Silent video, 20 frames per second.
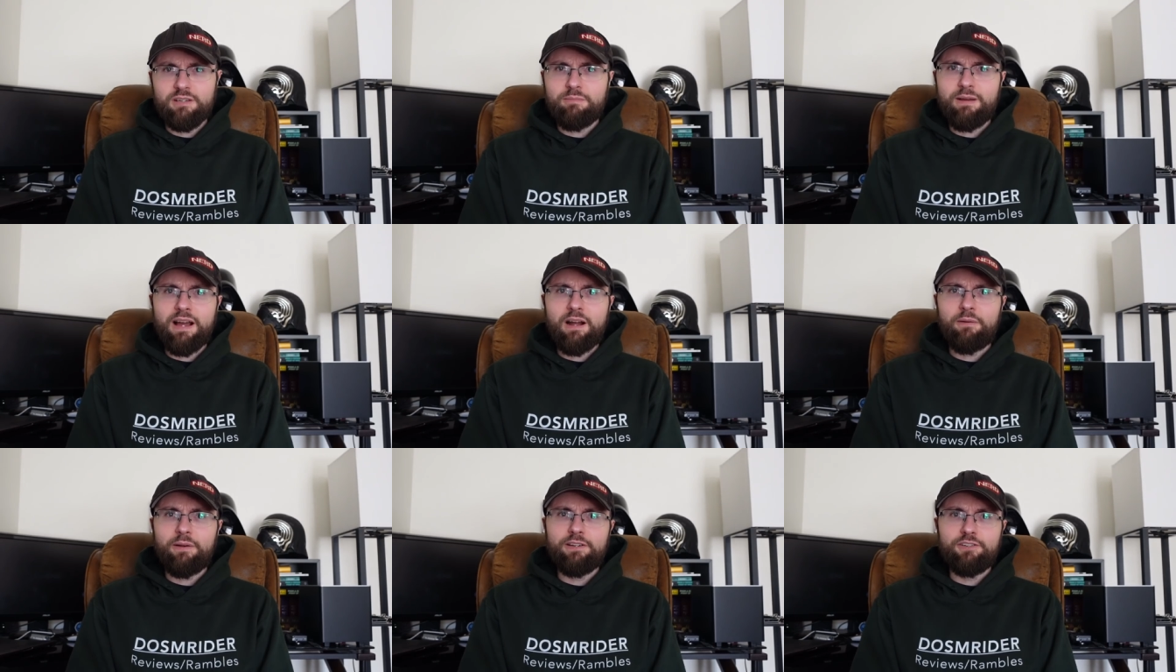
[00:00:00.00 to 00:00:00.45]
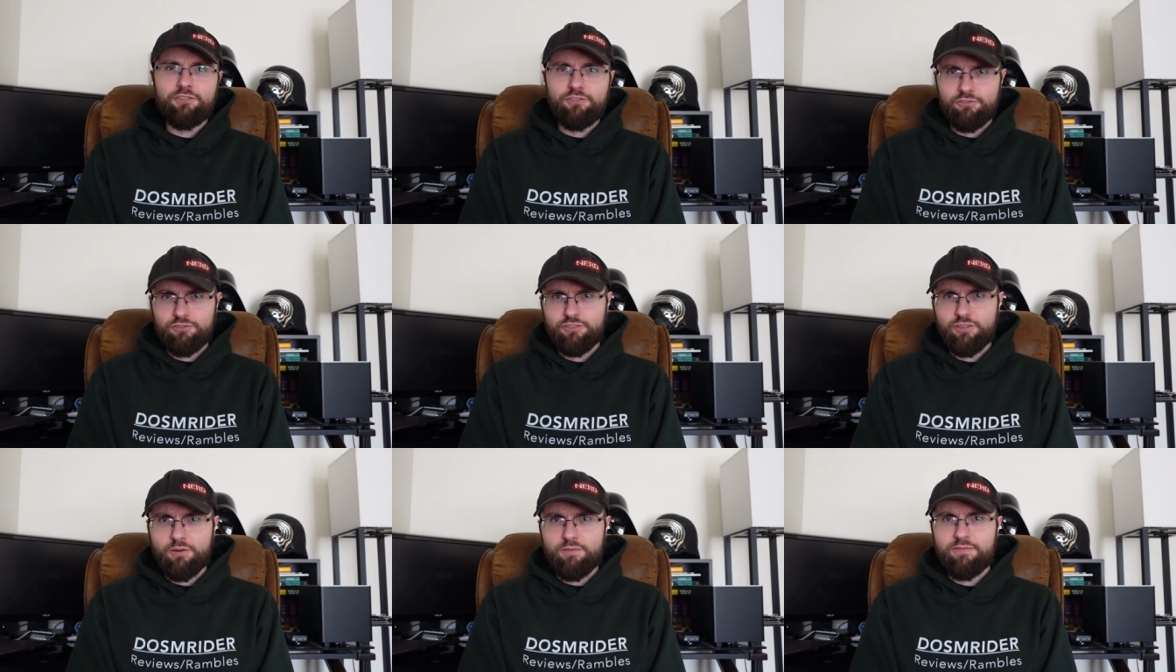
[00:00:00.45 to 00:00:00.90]
in Power
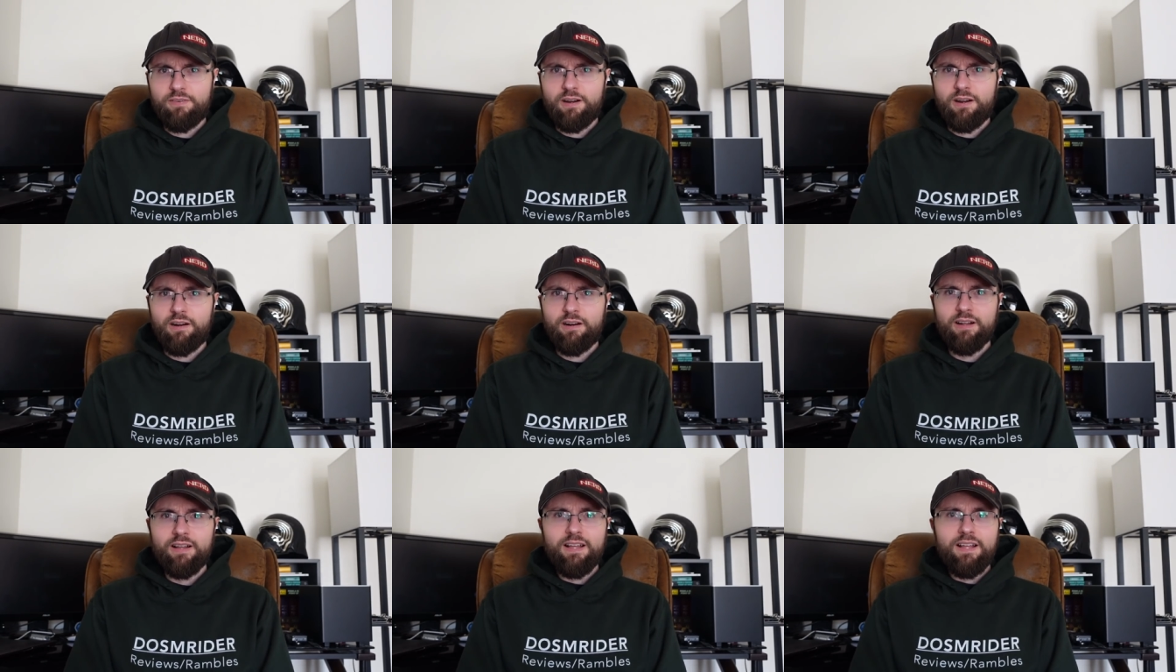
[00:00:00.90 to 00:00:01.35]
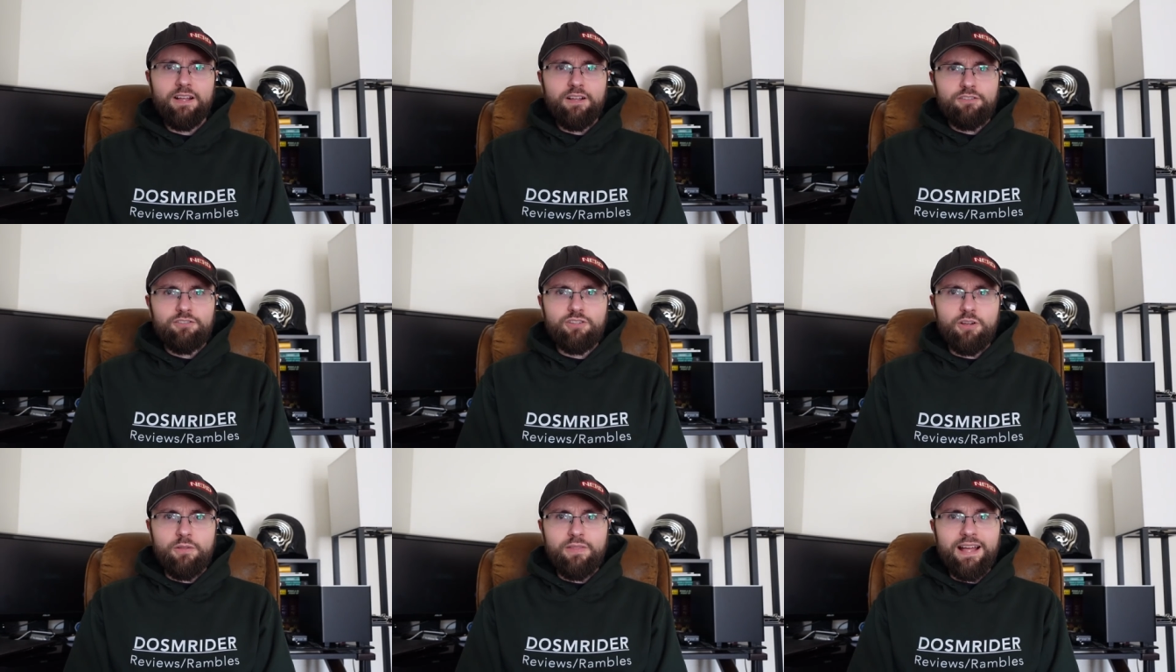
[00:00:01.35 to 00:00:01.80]
Rangers so far,
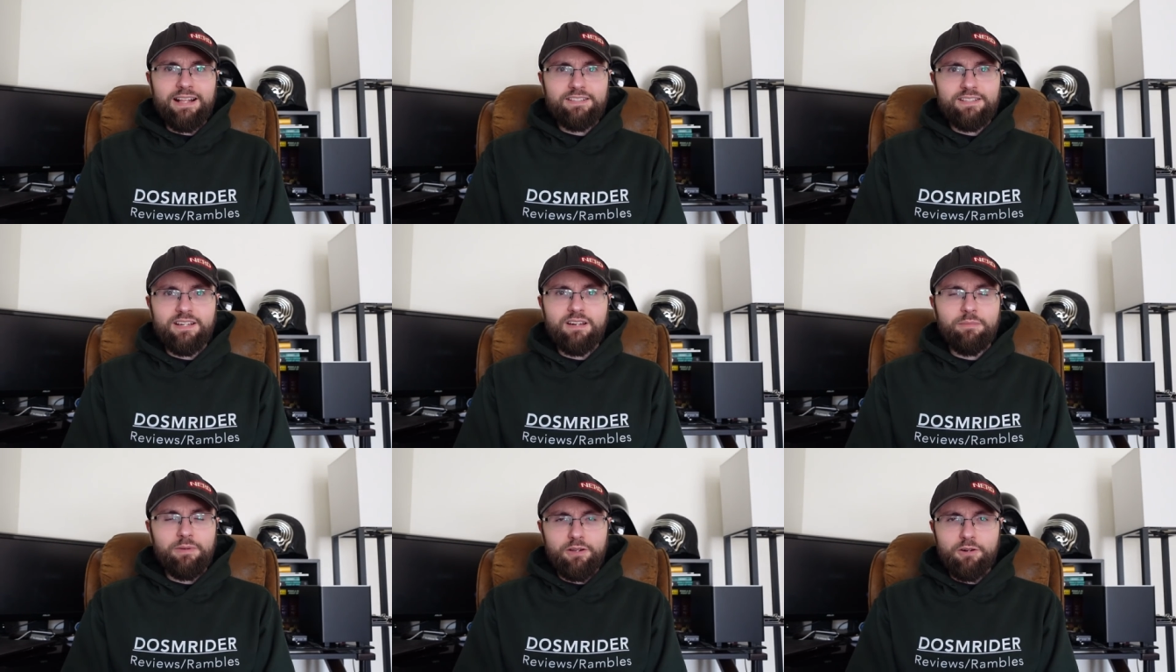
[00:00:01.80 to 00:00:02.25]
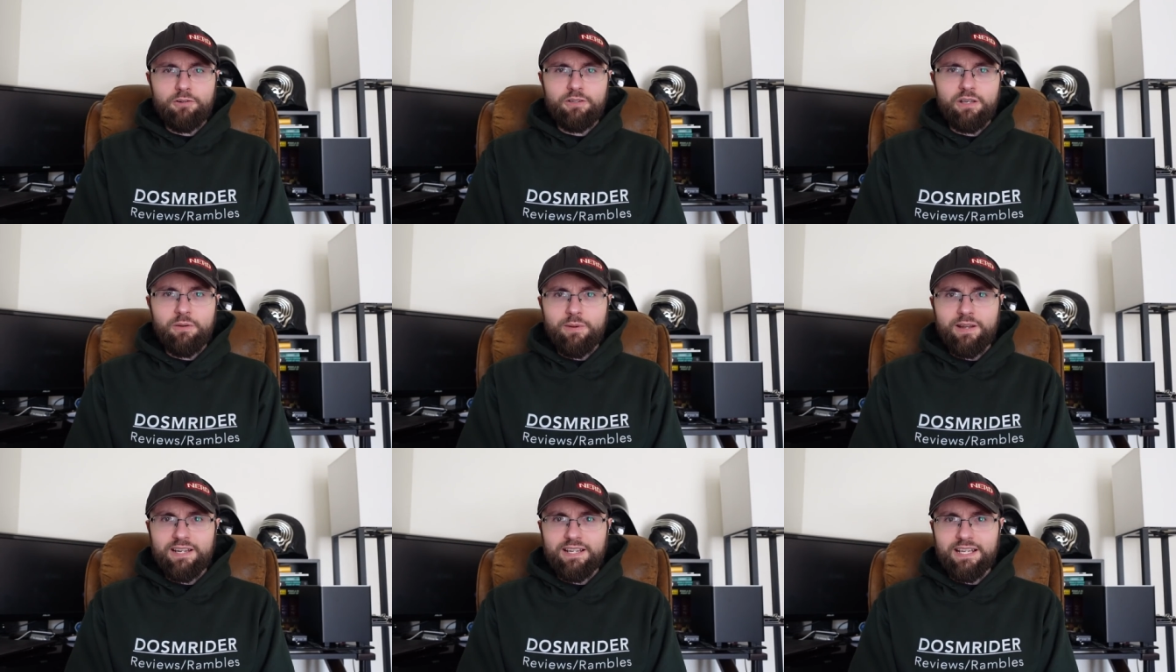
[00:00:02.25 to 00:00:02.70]
so that's going to be your
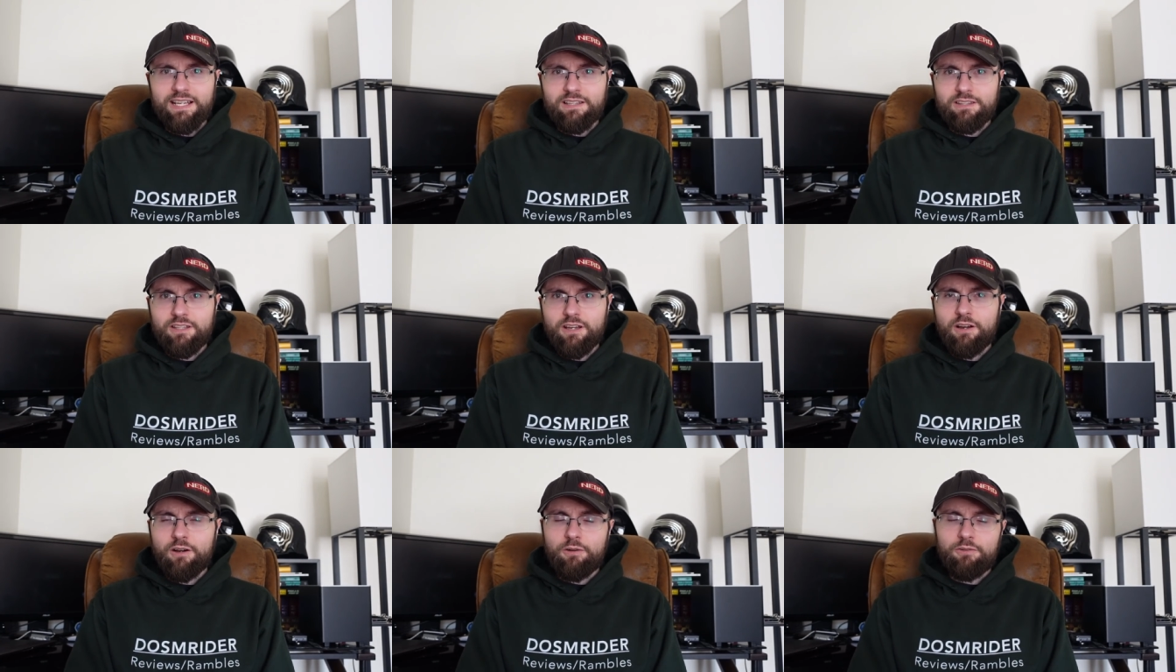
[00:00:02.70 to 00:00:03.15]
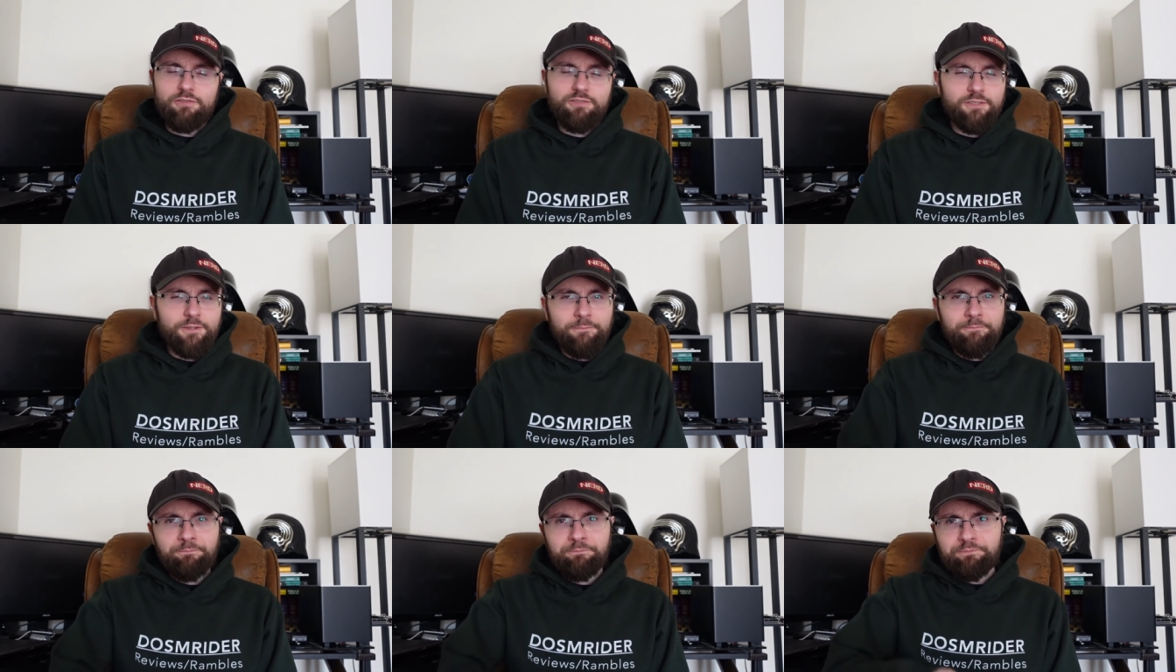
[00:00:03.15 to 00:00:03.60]
only way to get
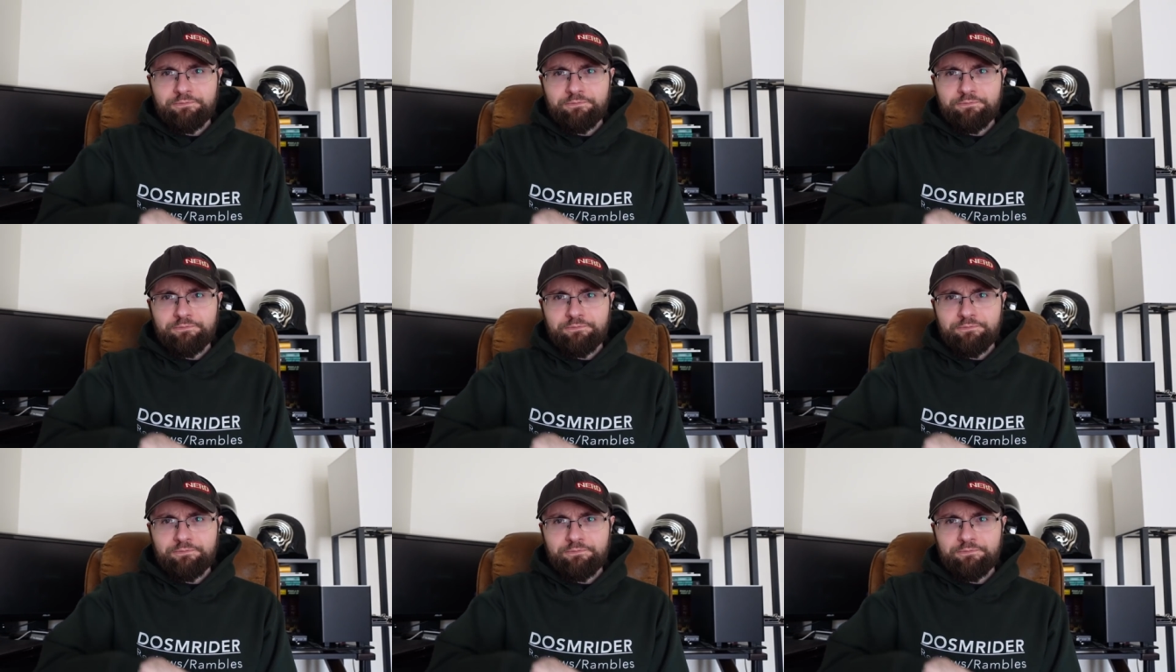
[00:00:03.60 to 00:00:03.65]
those.